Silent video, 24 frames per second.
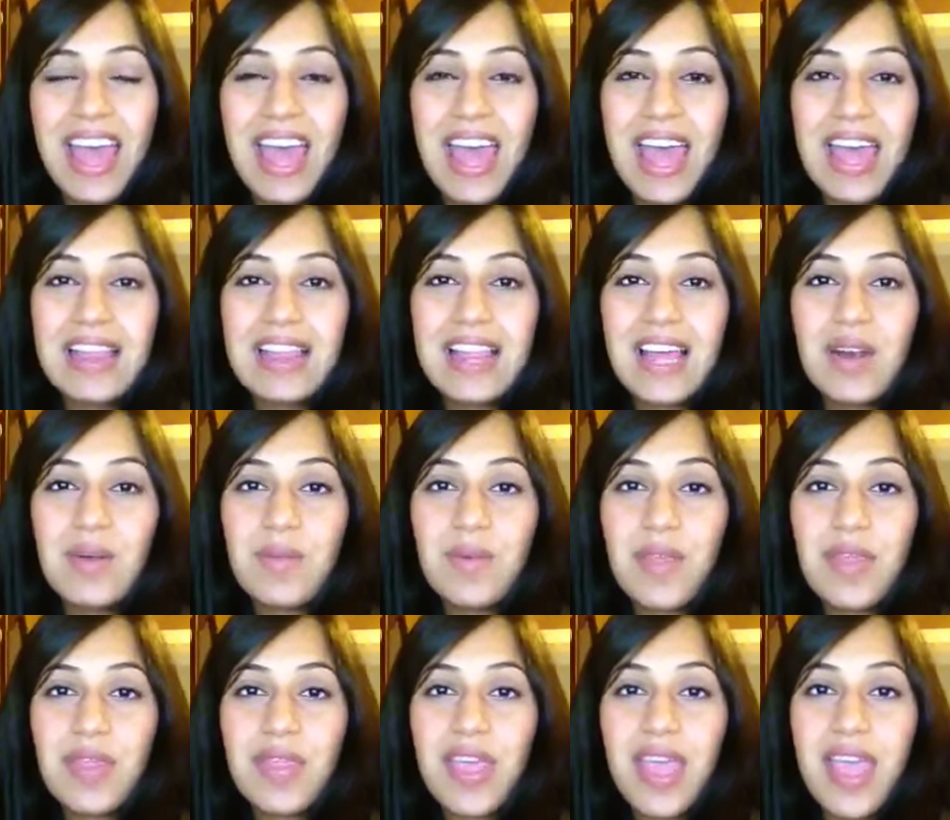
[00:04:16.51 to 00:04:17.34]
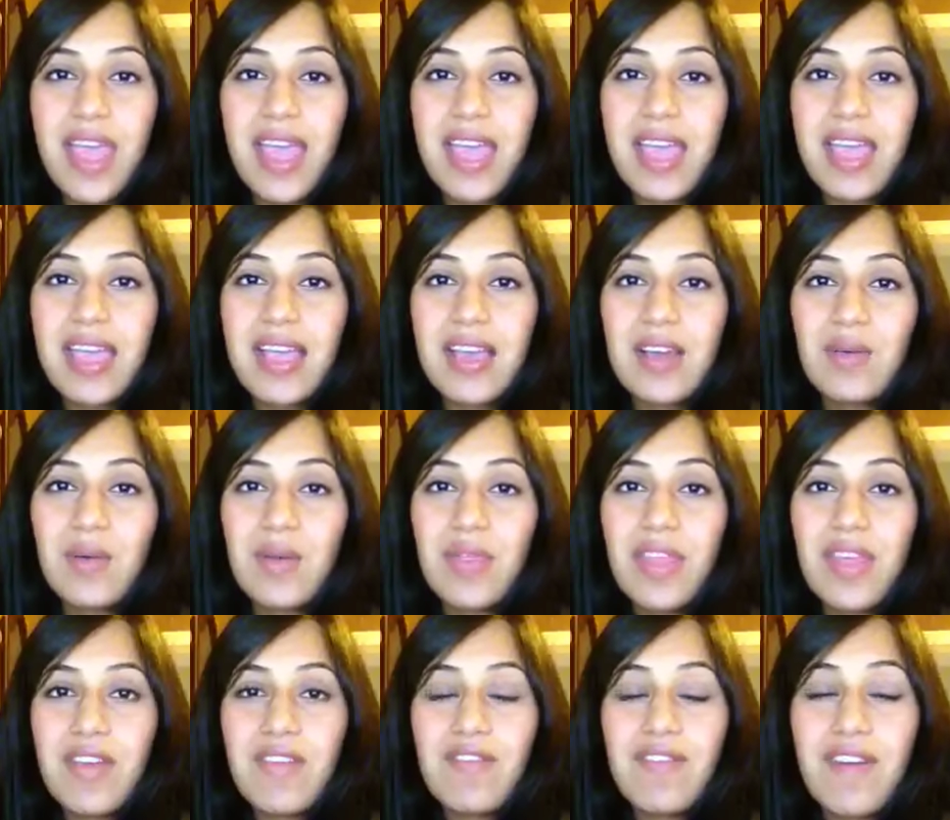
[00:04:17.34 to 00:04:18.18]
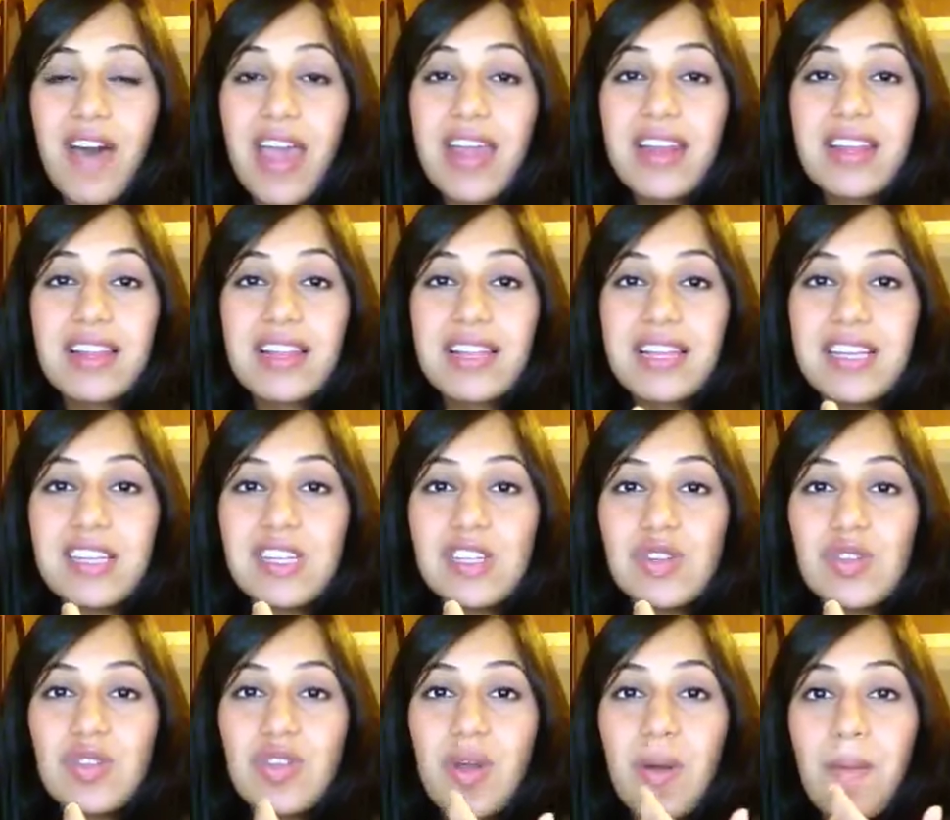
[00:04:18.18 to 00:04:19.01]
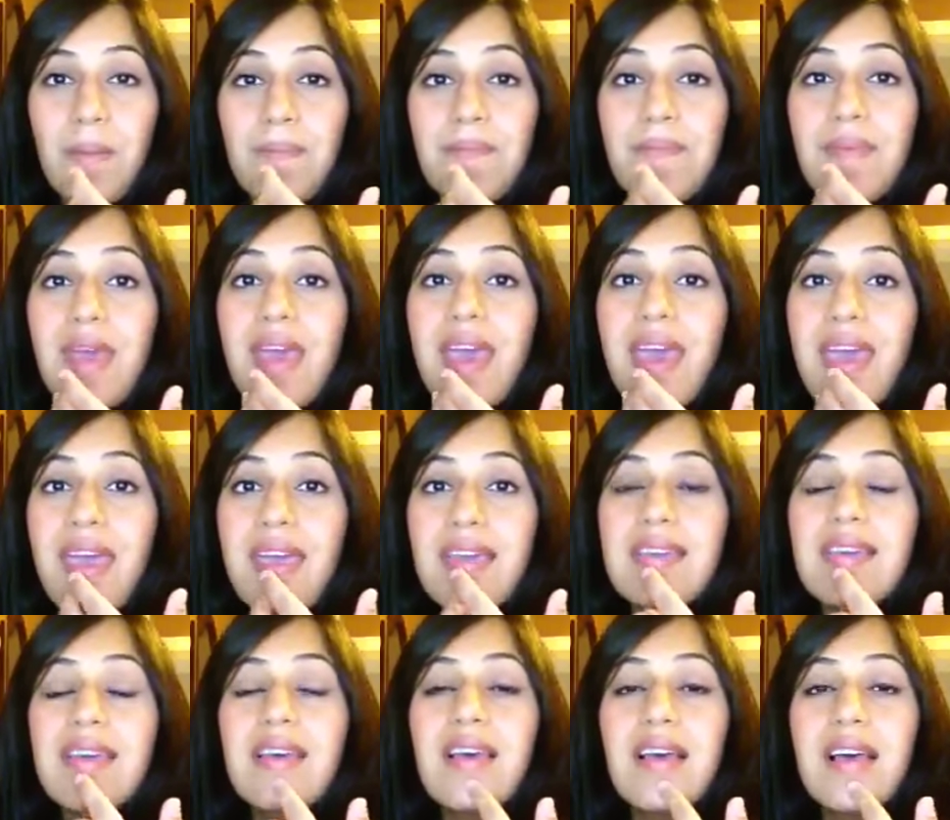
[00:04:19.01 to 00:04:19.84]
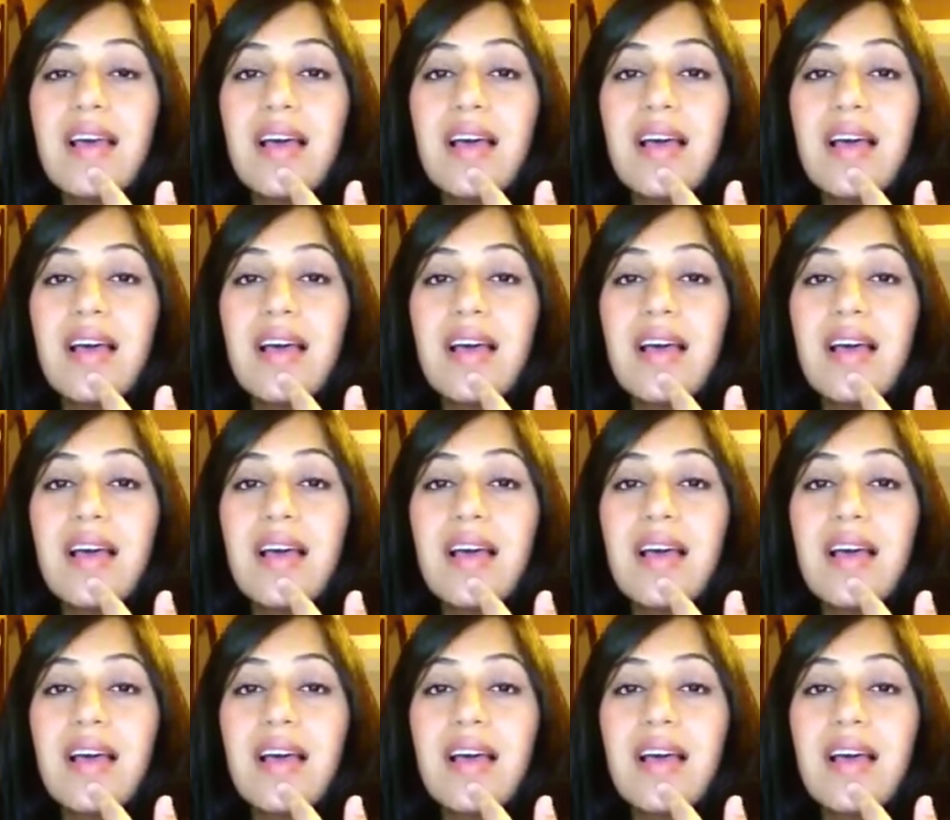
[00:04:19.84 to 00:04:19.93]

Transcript: and then when they finally do their big